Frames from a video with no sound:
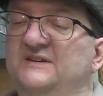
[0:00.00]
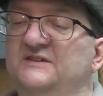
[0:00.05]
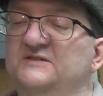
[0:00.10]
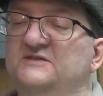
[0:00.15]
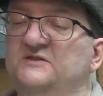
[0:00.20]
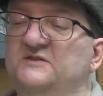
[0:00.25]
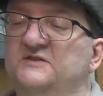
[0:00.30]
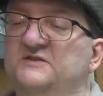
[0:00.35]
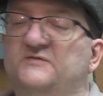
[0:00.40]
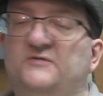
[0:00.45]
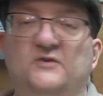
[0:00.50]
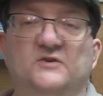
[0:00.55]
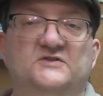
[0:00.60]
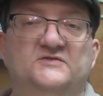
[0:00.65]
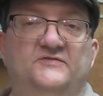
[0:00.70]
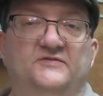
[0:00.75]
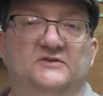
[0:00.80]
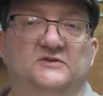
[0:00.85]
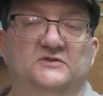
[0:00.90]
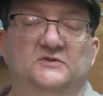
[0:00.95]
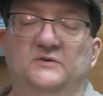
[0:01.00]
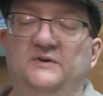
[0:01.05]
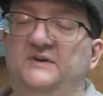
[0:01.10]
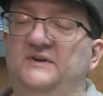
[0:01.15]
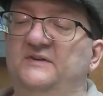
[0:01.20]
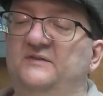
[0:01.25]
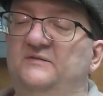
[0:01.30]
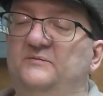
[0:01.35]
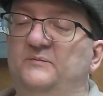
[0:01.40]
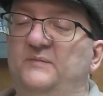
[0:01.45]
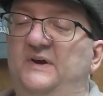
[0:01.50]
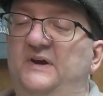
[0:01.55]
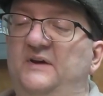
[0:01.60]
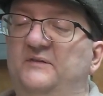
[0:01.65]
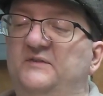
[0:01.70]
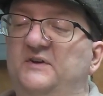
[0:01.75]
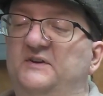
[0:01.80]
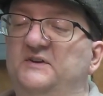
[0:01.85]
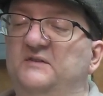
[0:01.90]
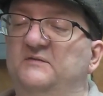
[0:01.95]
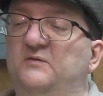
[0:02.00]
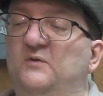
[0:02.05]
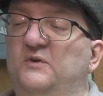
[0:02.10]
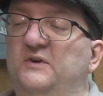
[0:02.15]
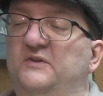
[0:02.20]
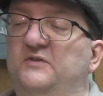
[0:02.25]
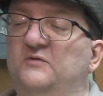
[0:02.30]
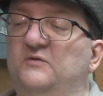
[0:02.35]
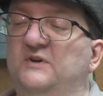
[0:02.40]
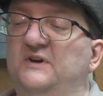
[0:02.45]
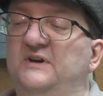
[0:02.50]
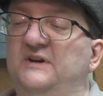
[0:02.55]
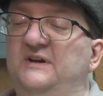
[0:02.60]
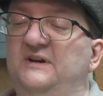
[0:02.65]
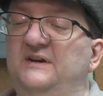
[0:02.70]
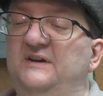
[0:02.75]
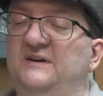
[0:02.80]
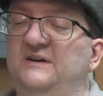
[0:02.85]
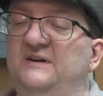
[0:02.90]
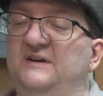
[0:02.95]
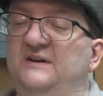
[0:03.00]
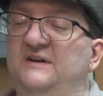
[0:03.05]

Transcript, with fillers: So this first flew in May of 1943.